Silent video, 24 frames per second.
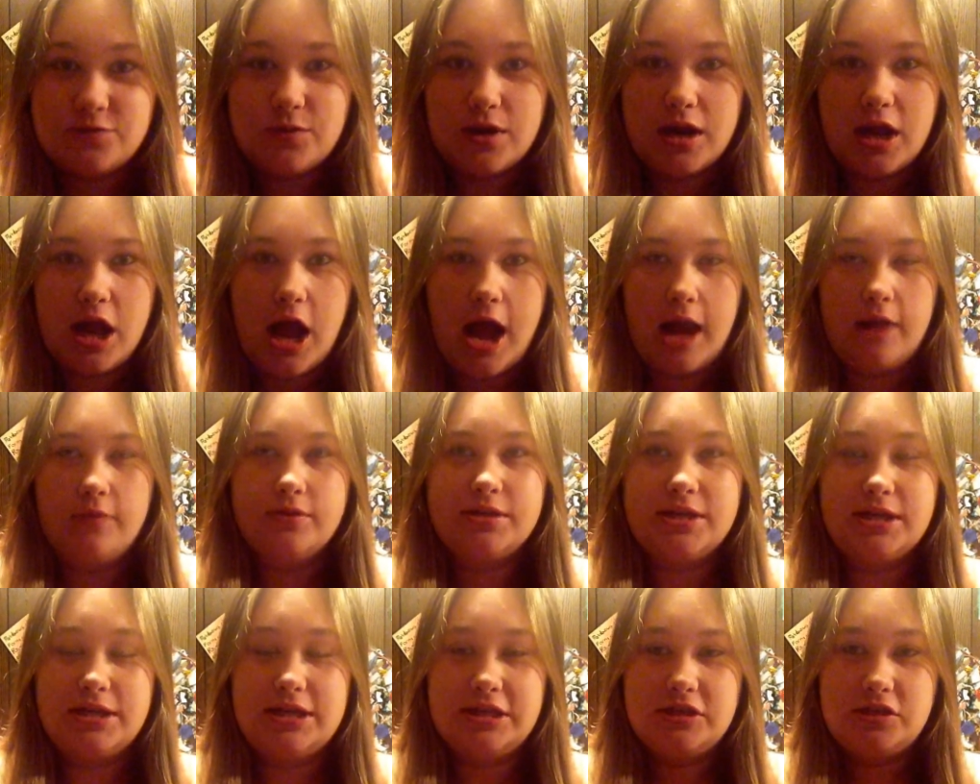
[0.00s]
swear to god, it was
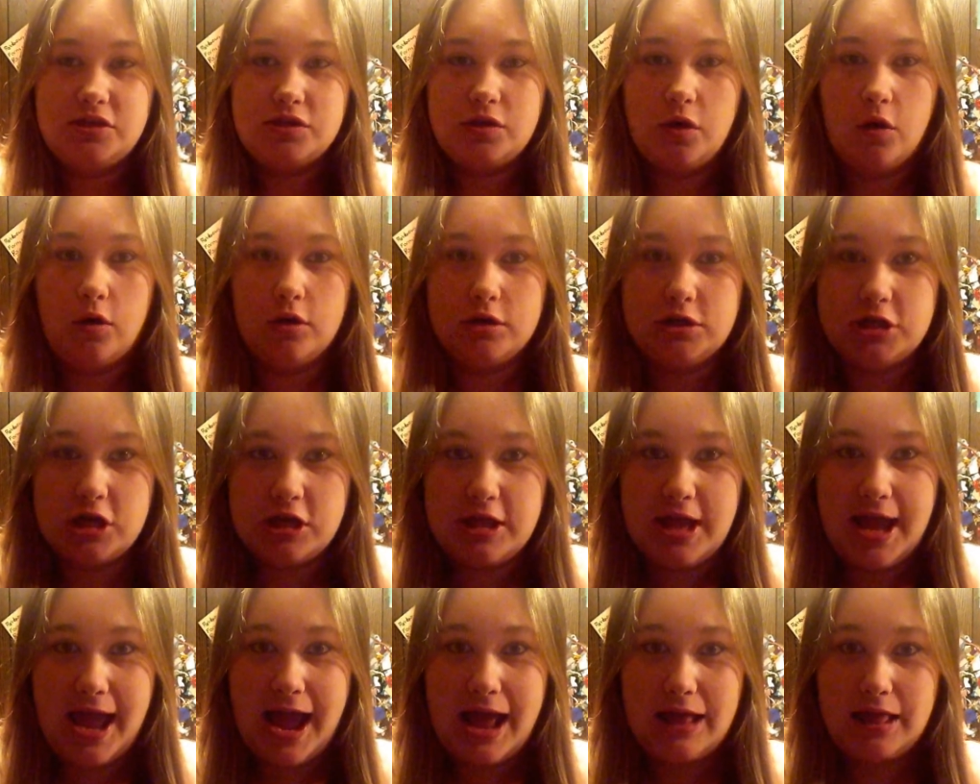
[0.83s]
like this soldier.
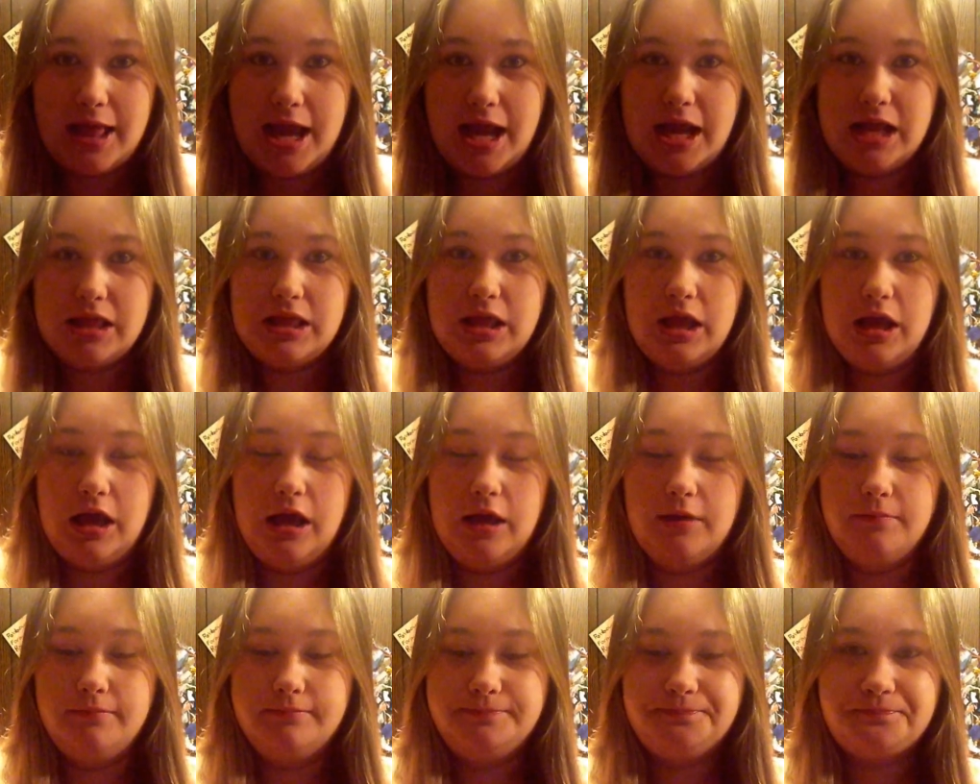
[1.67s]
They had like
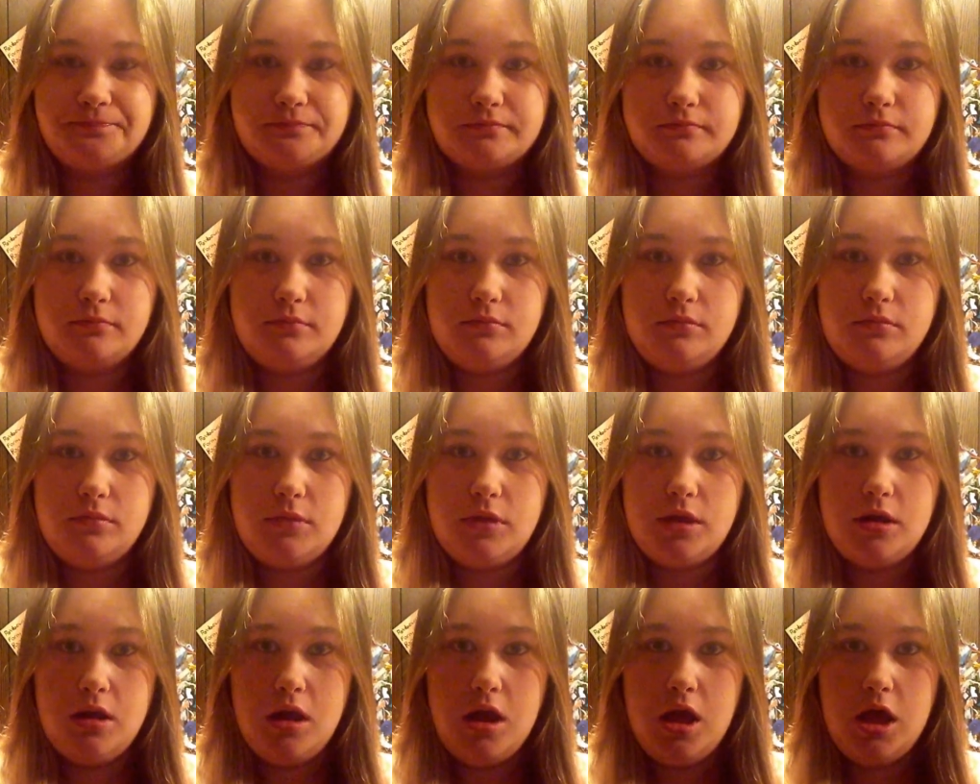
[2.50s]

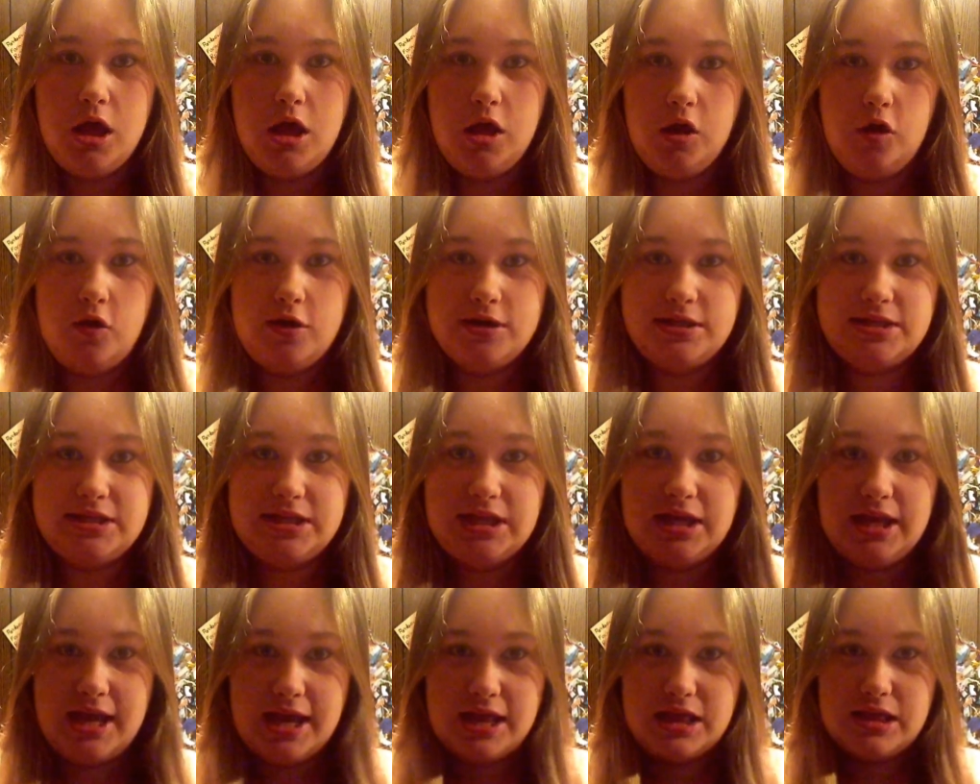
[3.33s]
you could
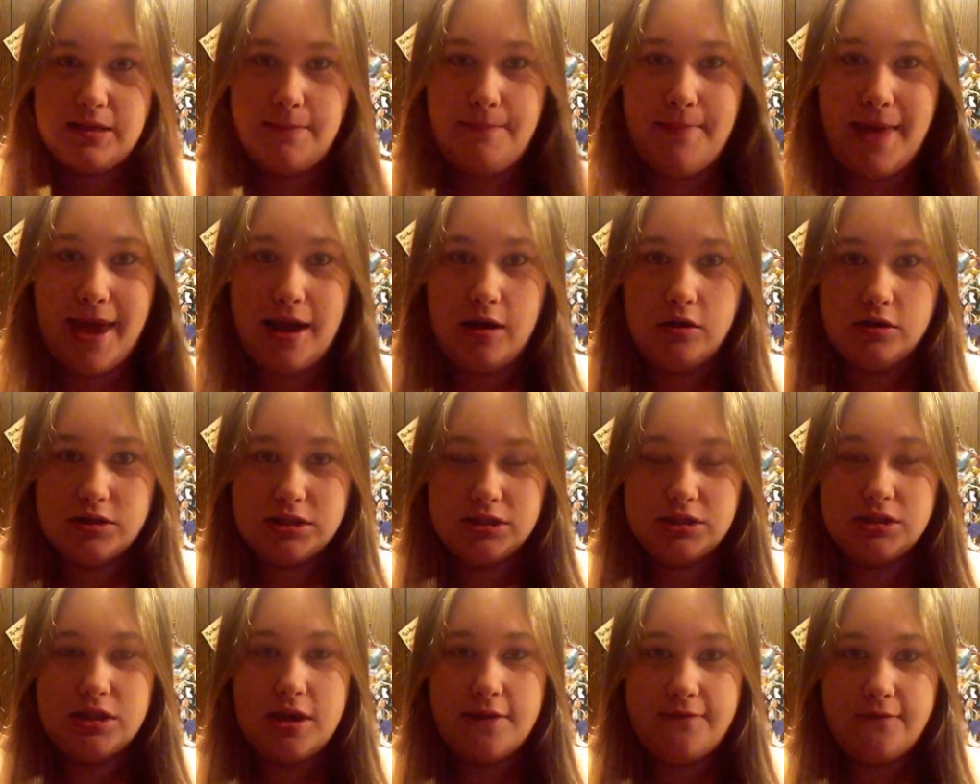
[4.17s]
see like the medals
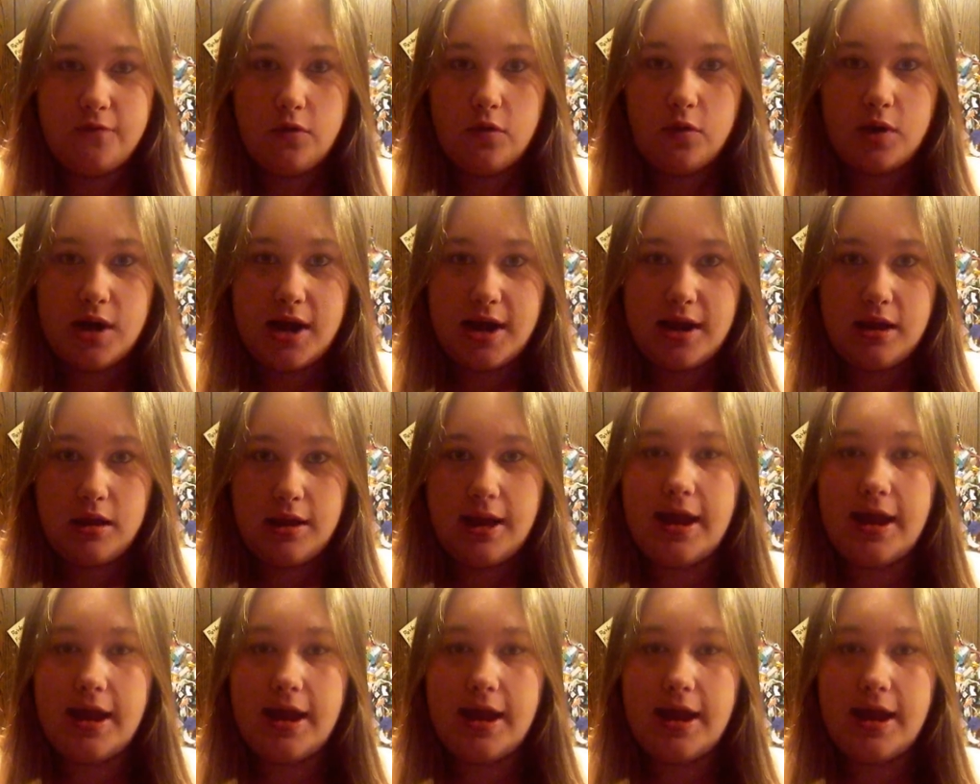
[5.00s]
and stuff on it.